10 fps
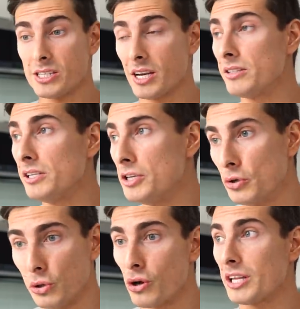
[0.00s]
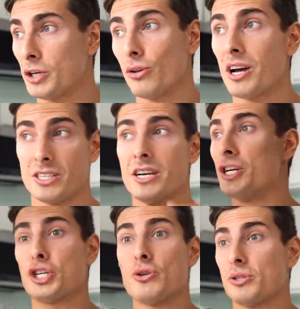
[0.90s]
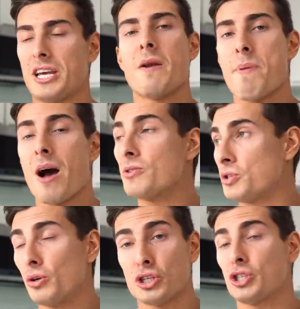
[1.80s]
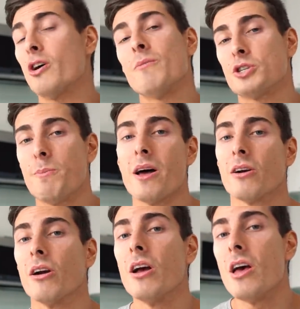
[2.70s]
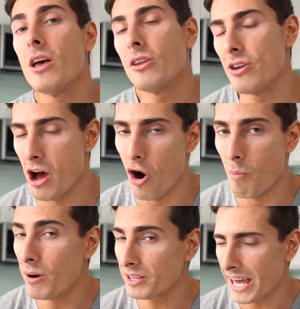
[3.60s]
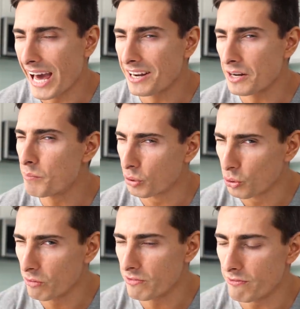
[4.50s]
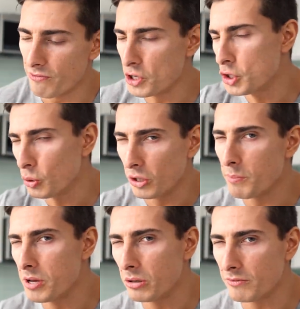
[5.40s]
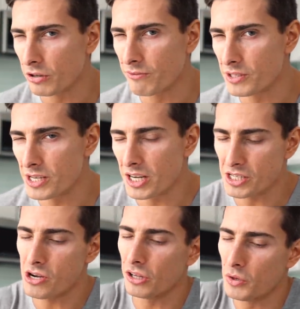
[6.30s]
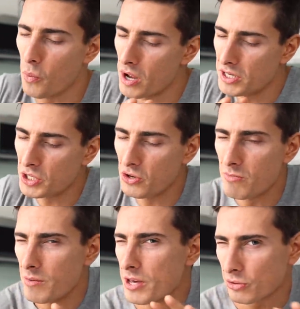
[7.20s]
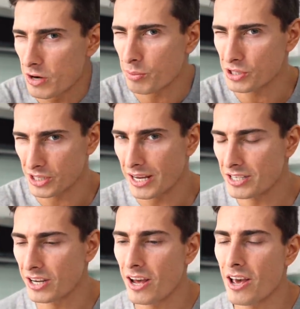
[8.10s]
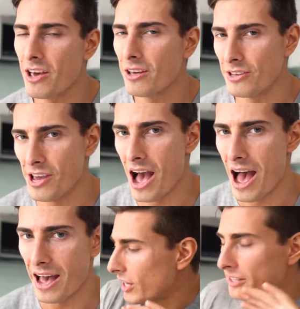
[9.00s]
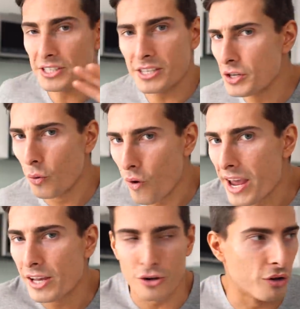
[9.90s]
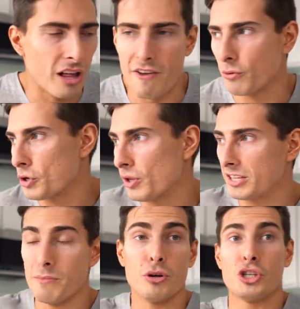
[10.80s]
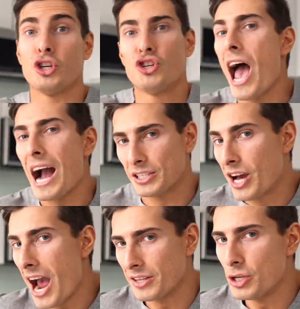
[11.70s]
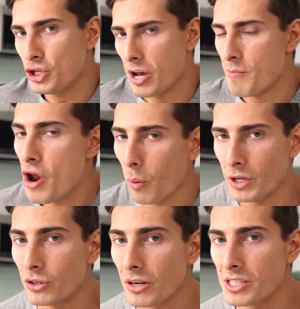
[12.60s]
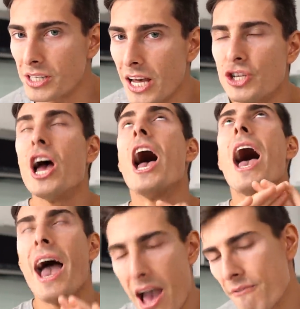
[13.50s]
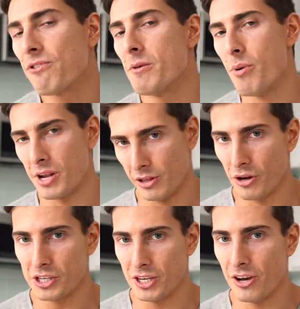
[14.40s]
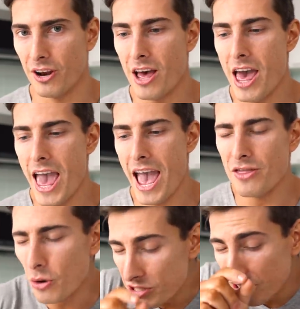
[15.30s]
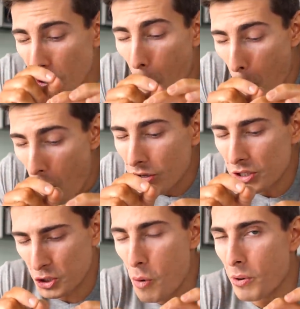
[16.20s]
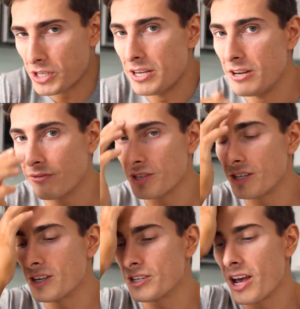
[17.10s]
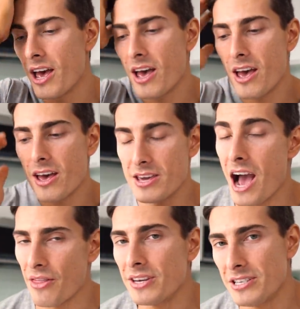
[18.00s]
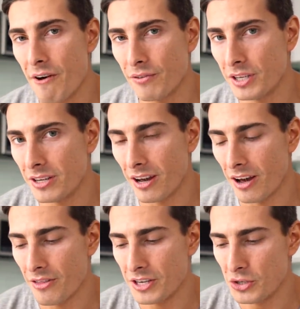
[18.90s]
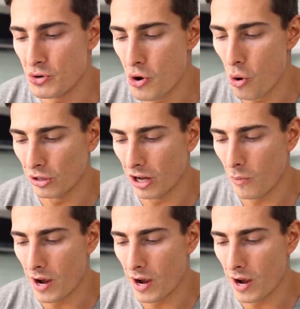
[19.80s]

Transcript: suddenly you look like you lost an additional 10 pounds, you look so much better. No, but can it improve the visual appeal of your physique a solid 1, 2, maybe 3%? Yeah, like this isn't regular life where you're like the most jacked guy in the gym. No, when you're on stage, everybody looks good. And those little 1 or 2% differences, yeah, they definitely, they do go a long